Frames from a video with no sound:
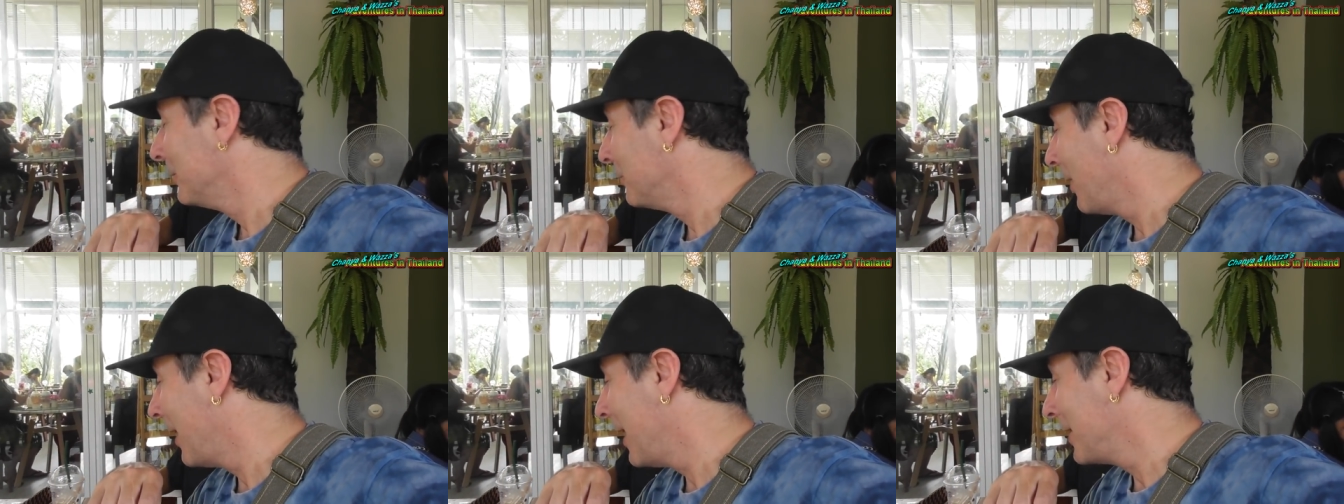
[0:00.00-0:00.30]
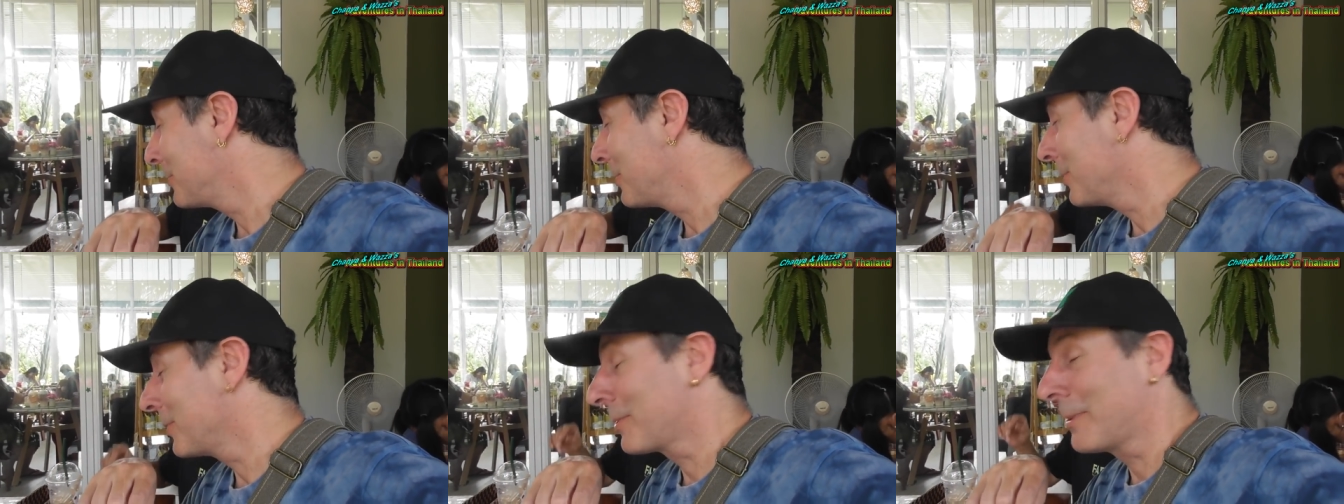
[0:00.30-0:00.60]

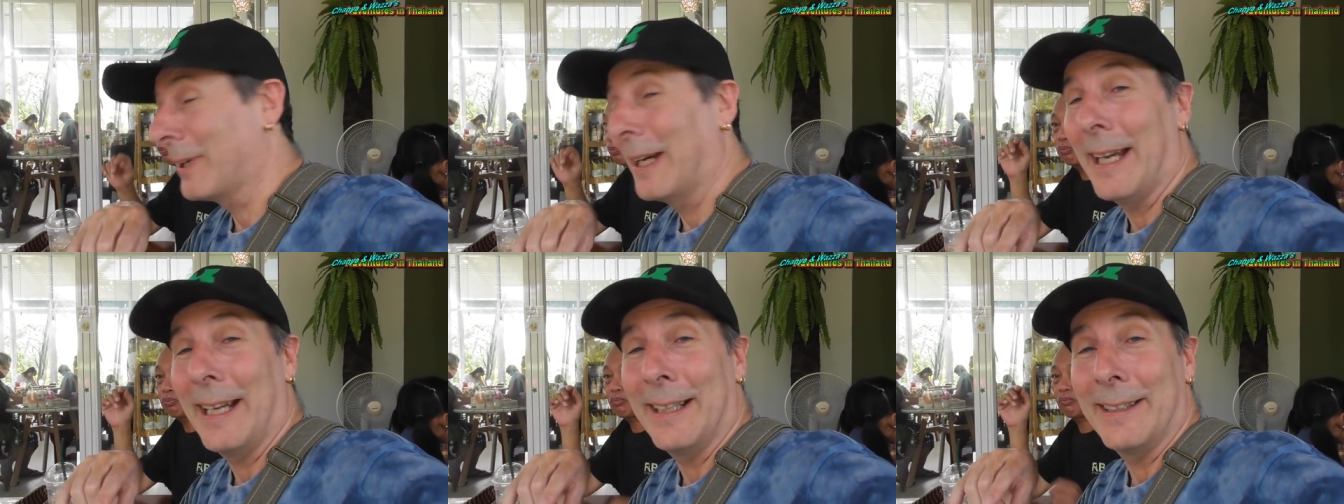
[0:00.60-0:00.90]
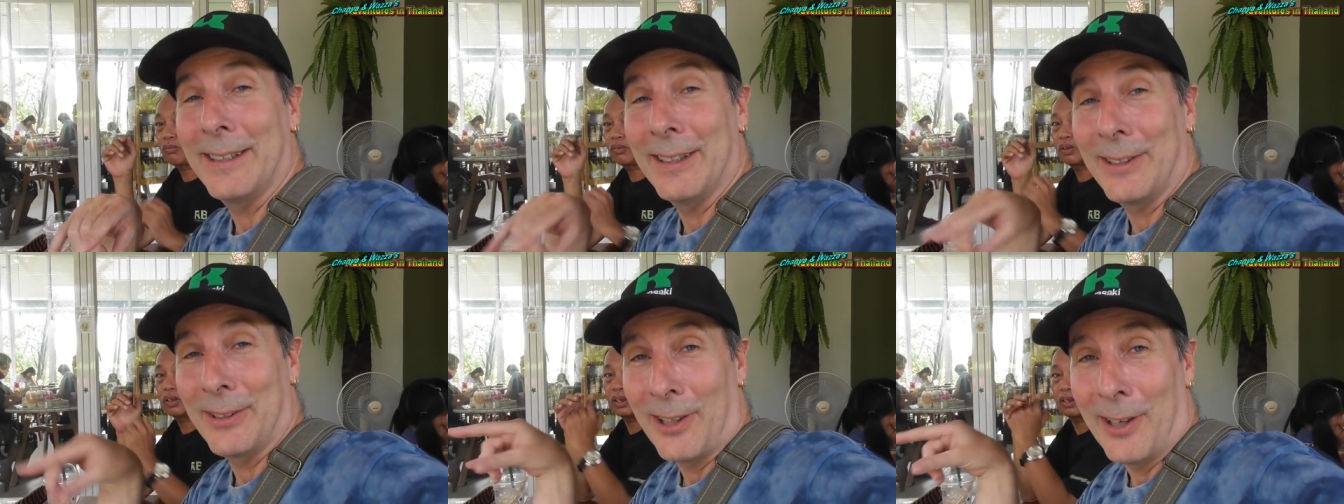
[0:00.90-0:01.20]
rice was
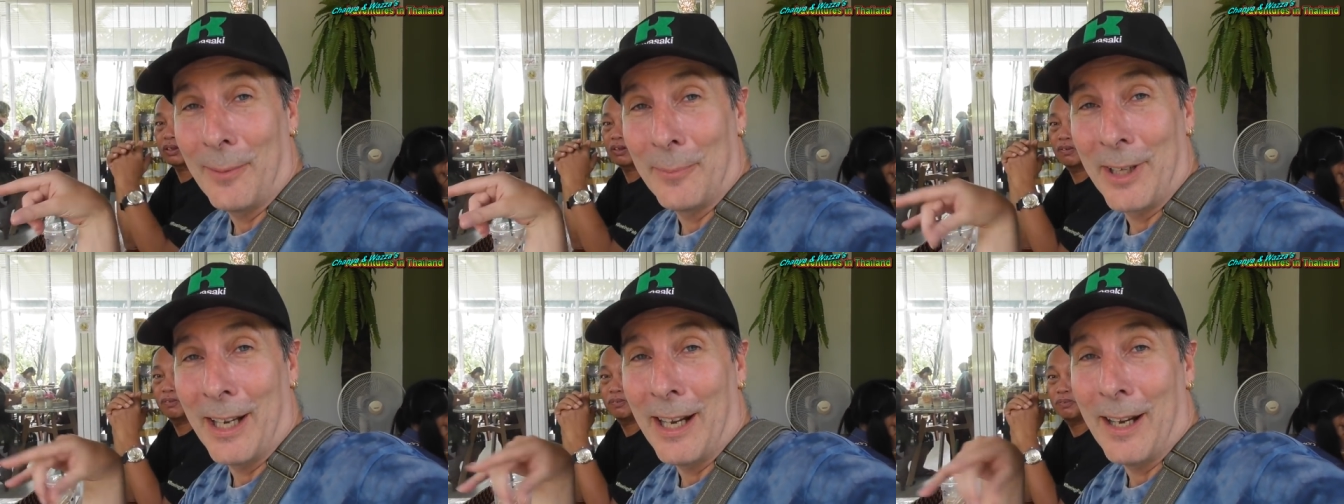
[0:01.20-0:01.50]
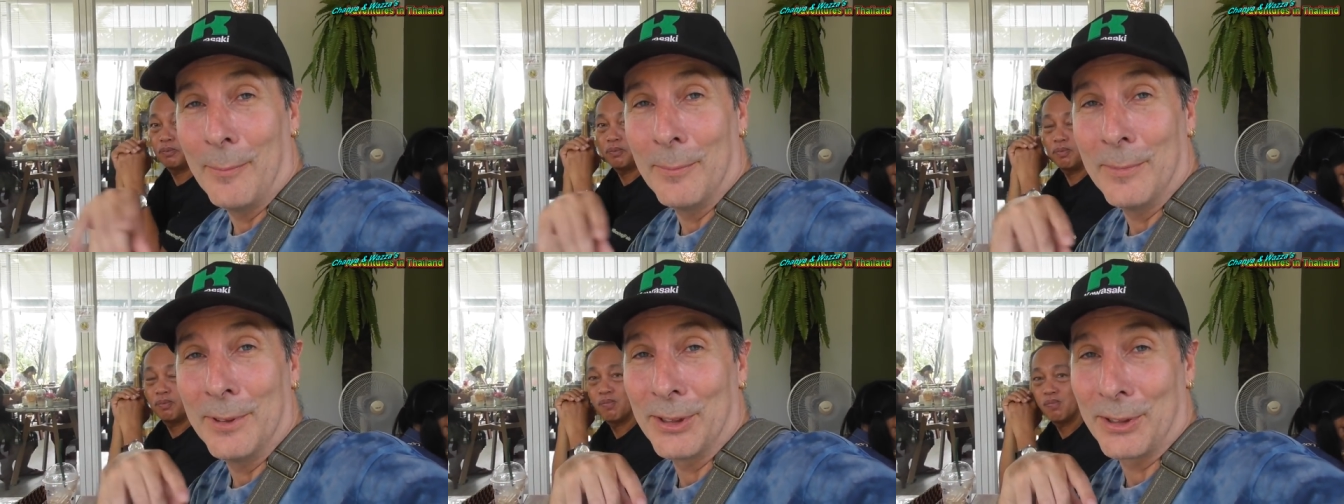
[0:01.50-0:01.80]
great, the tom
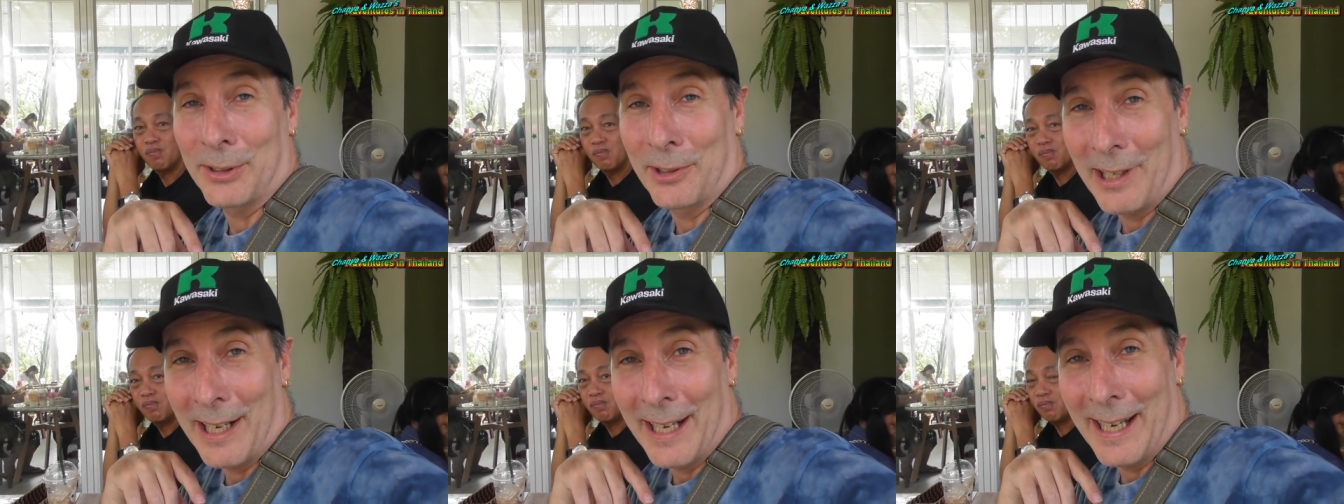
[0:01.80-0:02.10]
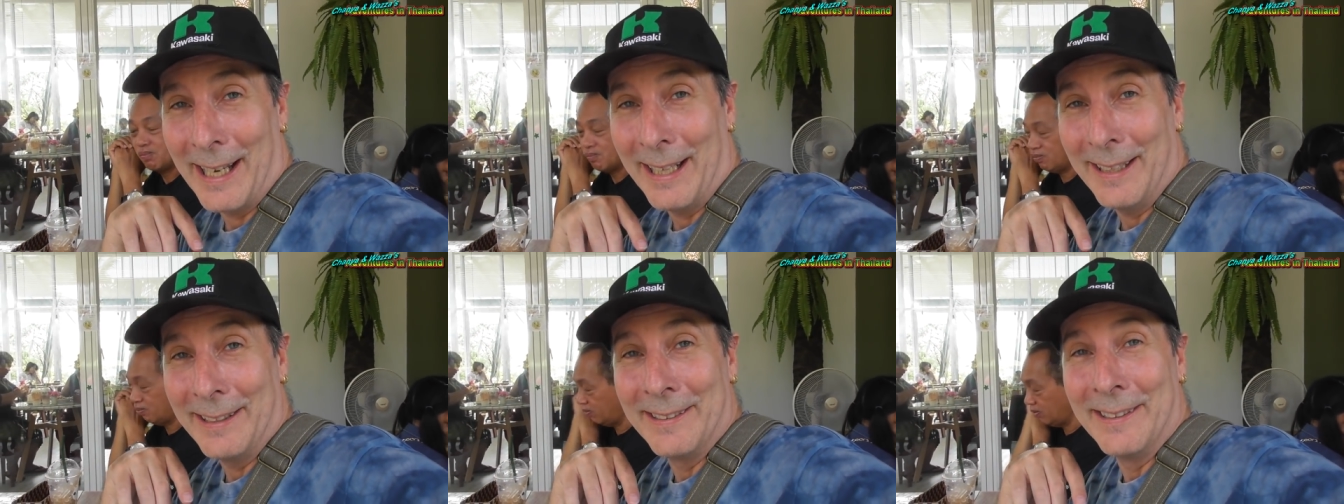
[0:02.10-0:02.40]
yum was
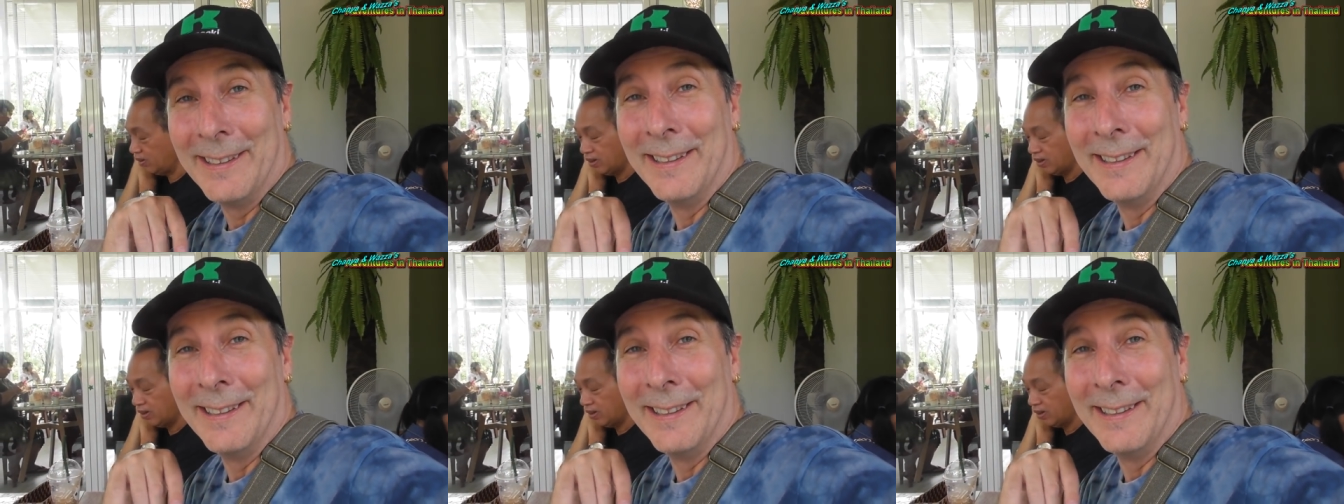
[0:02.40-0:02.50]
great,